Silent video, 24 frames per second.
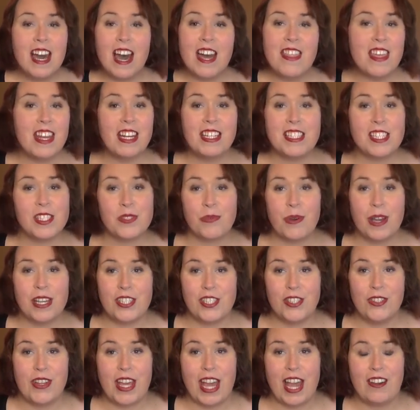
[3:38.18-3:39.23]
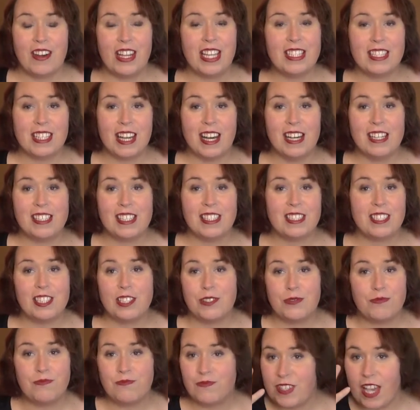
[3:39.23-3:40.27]
and then it just weighs you down it does it
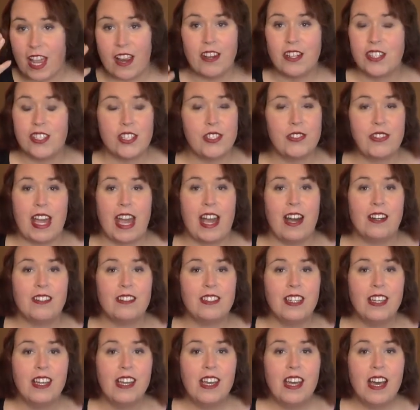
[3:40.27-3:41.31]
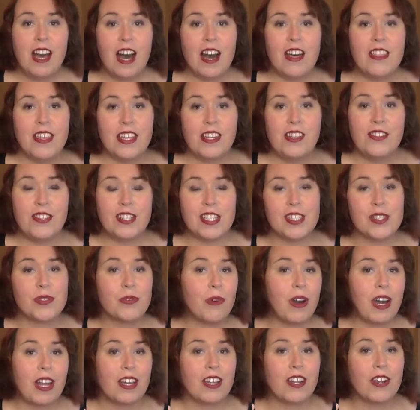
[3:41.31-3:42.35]
just tears you down and then you just
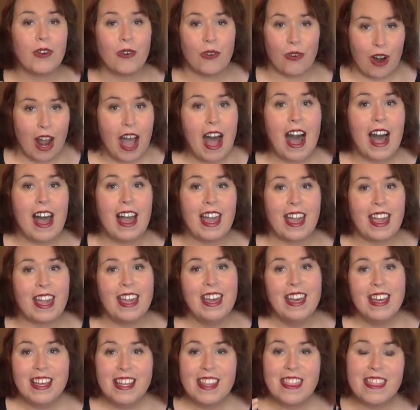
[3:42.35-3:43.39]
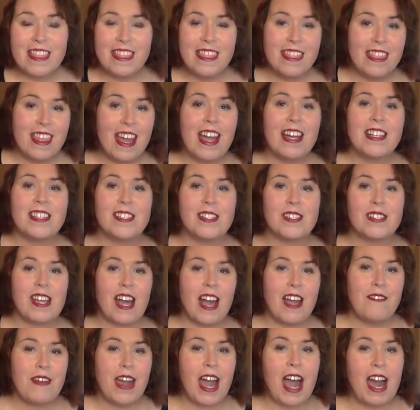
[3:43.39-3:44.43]
want to cry that's
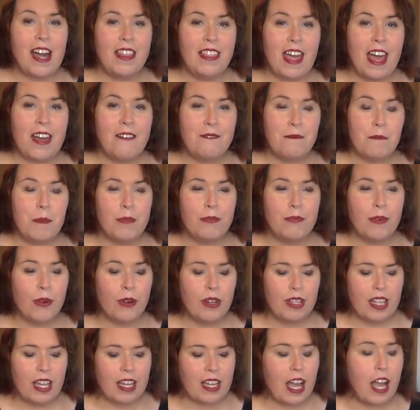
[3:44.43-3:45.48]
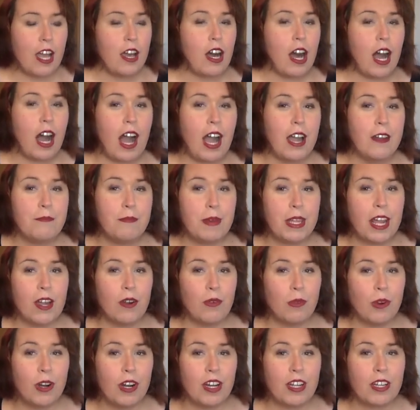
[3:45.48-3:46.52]
I've had that before like I, I've been at
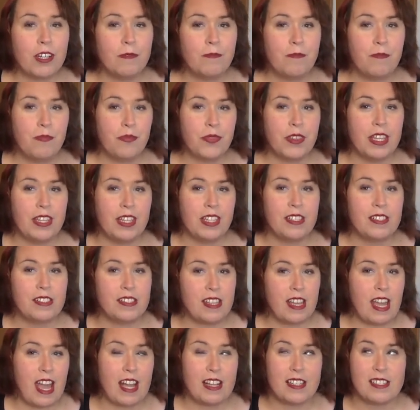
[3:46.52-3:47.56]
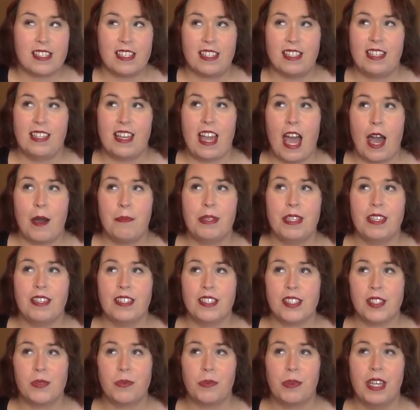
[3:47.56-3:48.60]
work and this actually happened
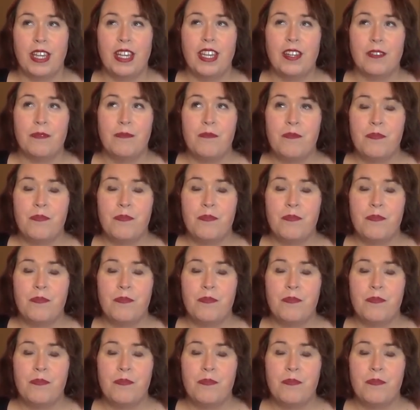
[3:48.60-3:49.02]
this week